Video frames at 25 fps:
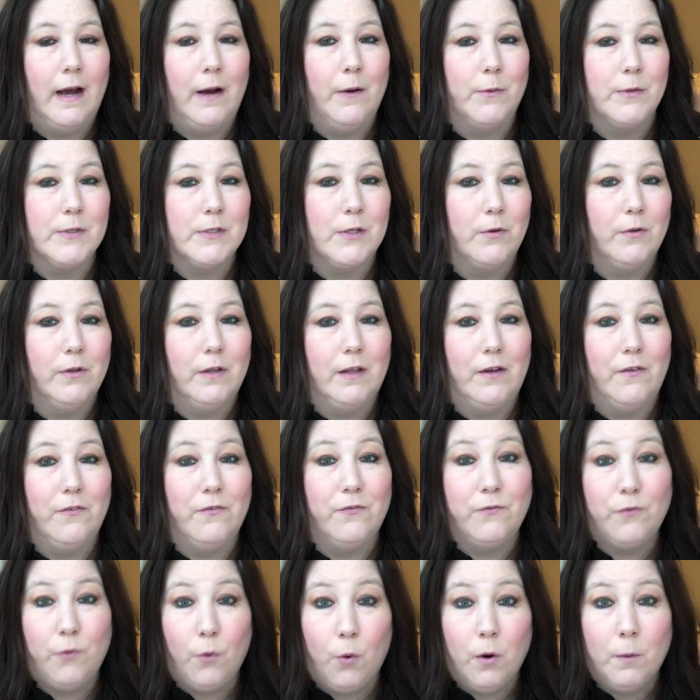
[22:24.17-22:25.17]
I was only
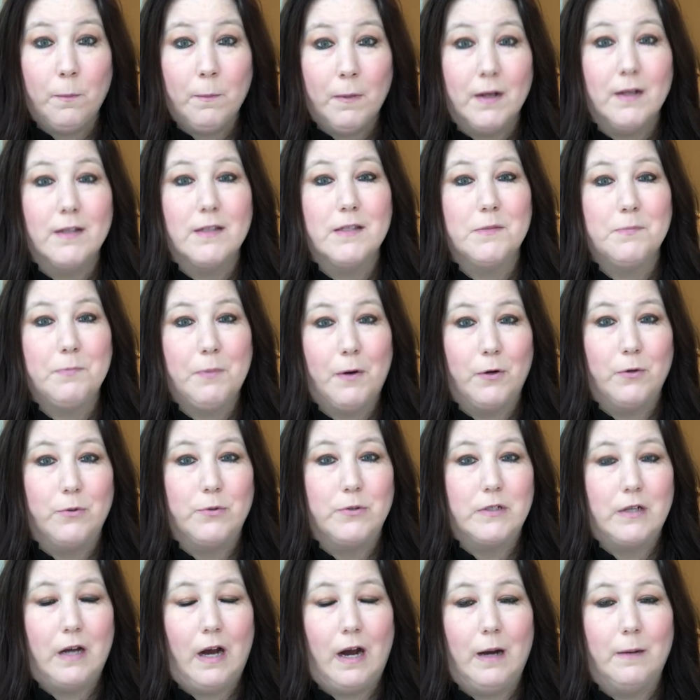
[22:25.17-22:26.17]
4 months
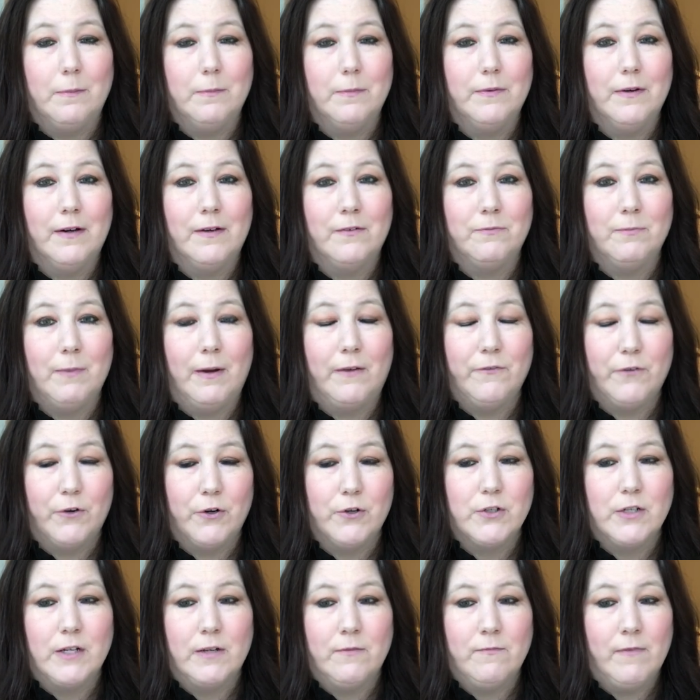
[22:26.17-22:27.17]
post-op of my
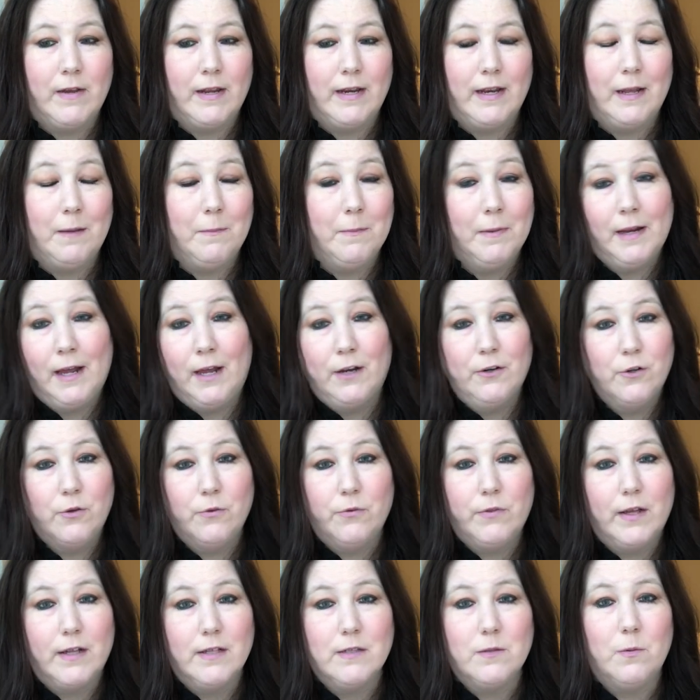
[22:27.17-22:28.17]
first MVD, but I knew
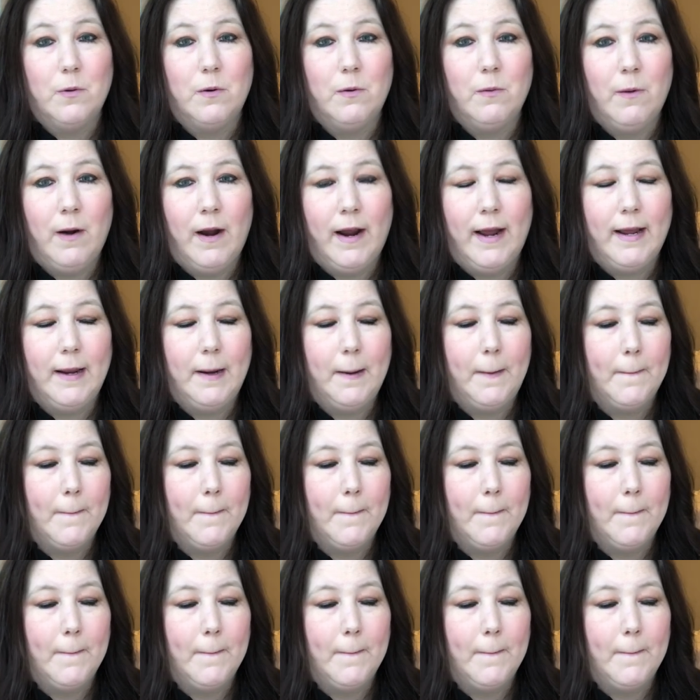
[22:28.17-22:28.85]
things weren't right.